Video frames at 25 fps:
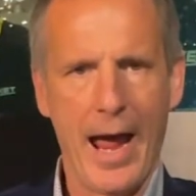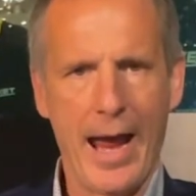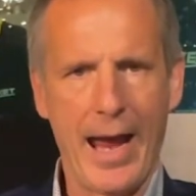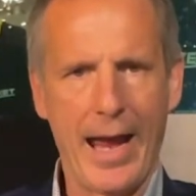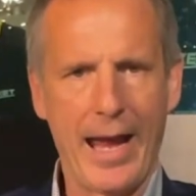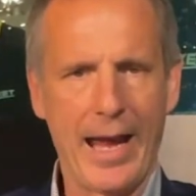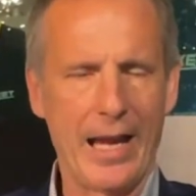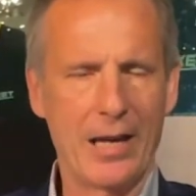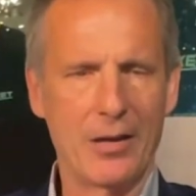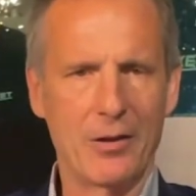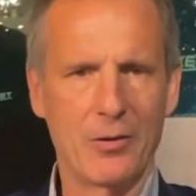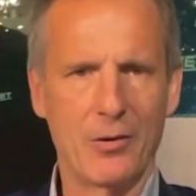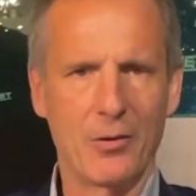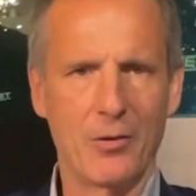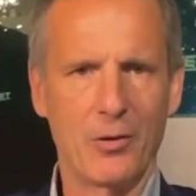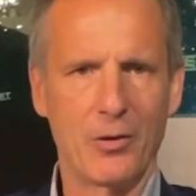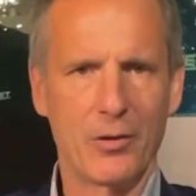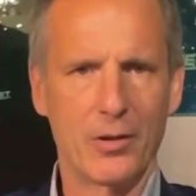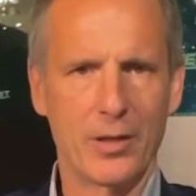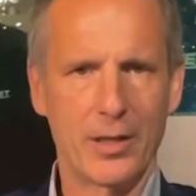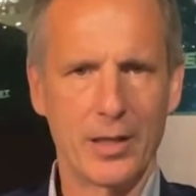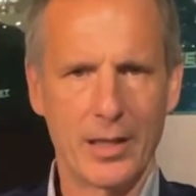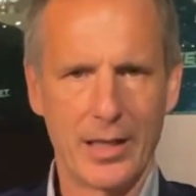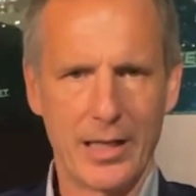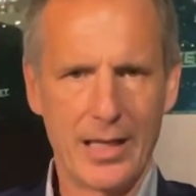And
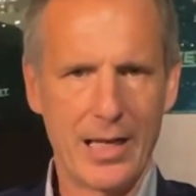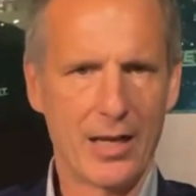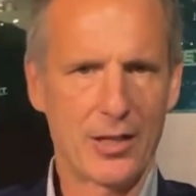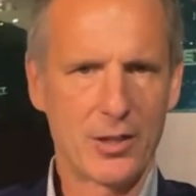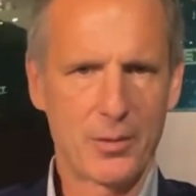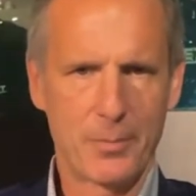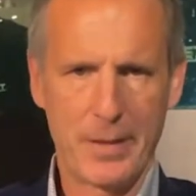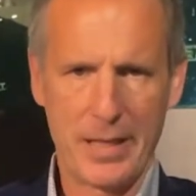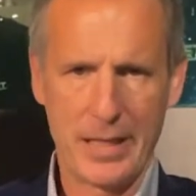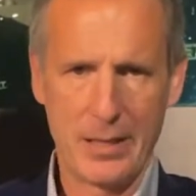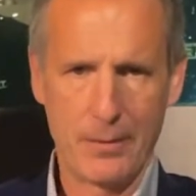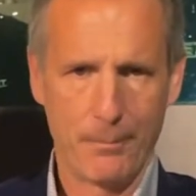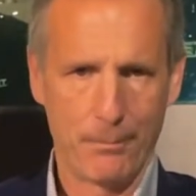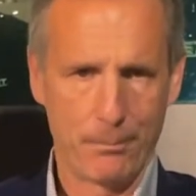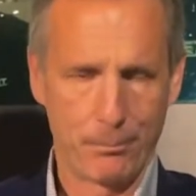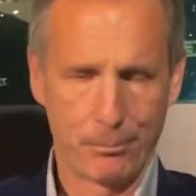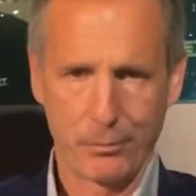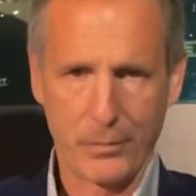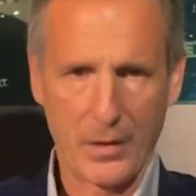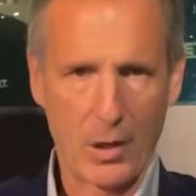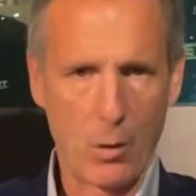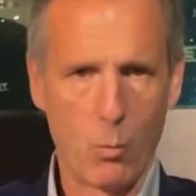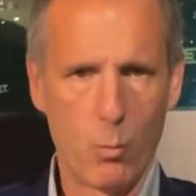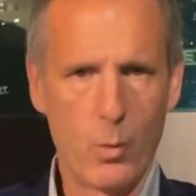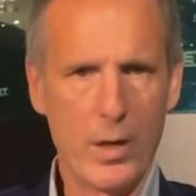EXP,
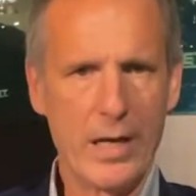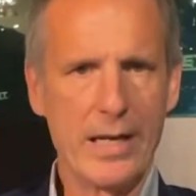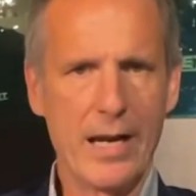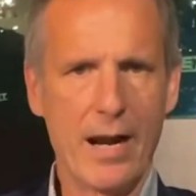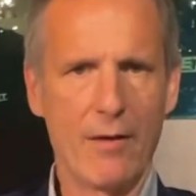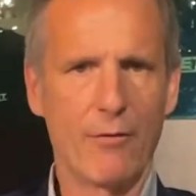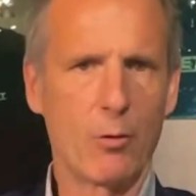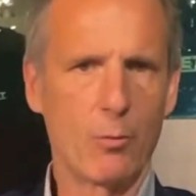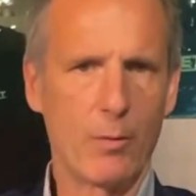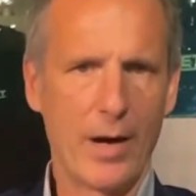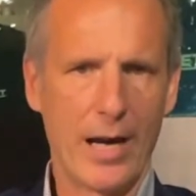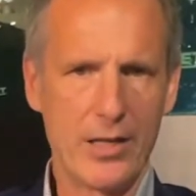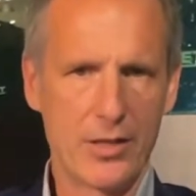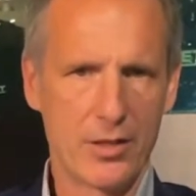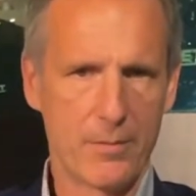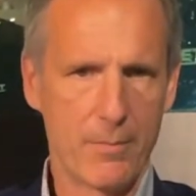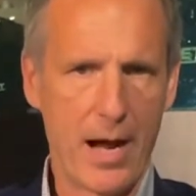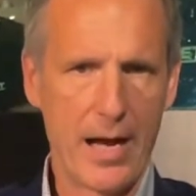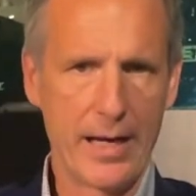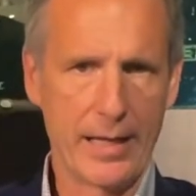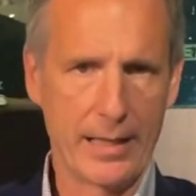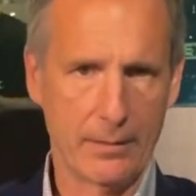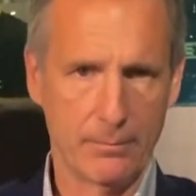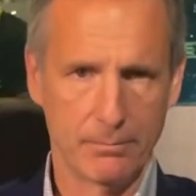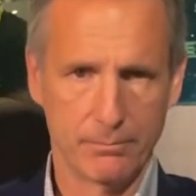we never raised
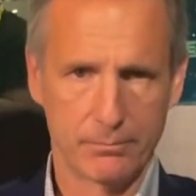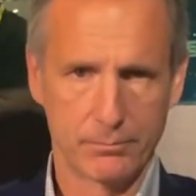money.